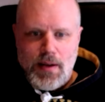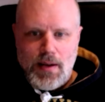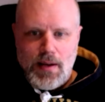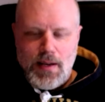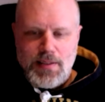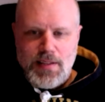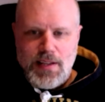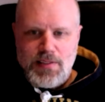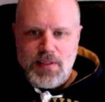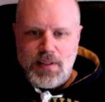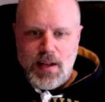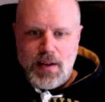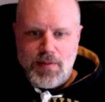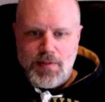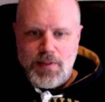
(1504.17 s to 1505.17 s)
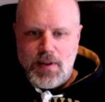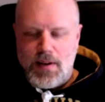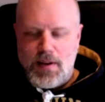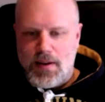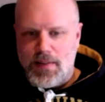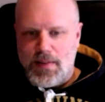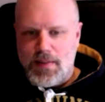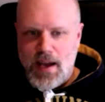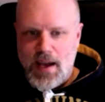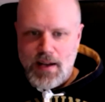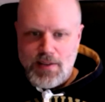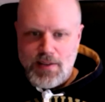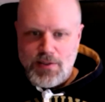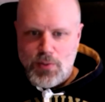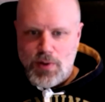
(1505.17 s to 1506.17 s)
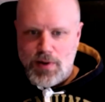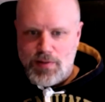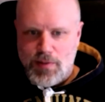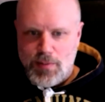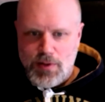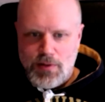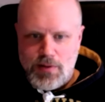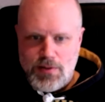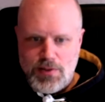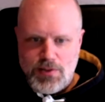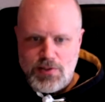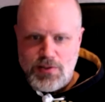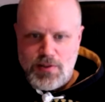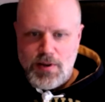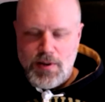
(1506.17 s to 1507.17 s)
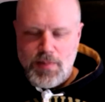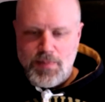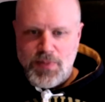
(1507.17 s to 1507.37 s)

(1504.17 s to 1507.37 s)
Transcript: It takes a lot of the headaches away from you and just